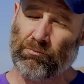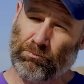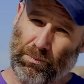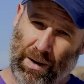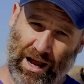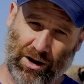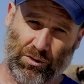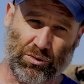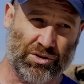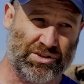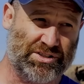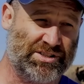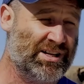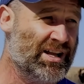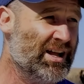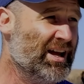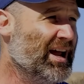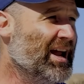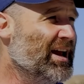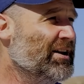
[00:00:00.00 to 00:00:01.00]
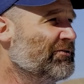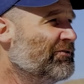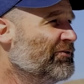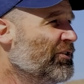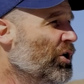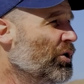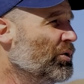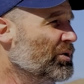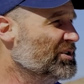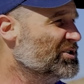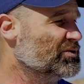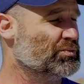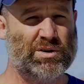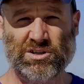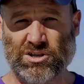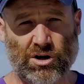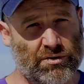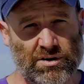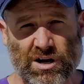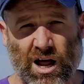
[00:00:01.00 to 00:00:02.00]
backwards and forwards. We
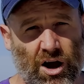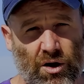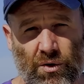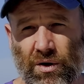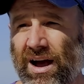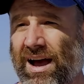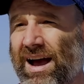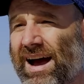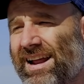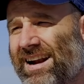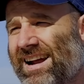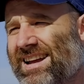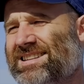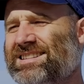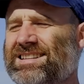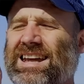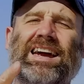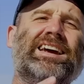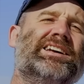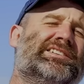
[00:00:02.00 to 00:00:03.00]
don't know. And I say